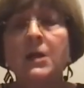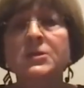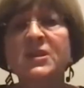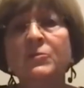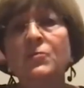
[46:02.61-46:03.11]

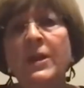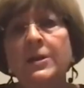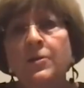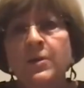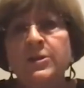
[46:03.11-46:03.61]
Some are red
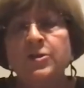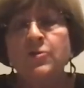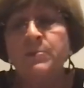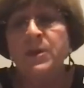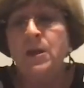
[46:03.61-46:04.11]
and green
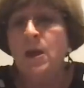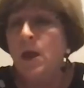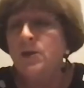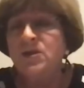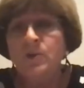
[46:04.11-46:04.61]
striping.
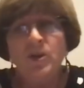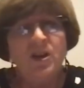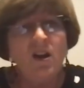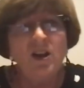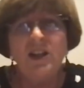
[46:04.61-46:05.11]
Some are
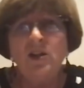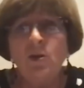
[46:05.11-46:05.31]
gnarly and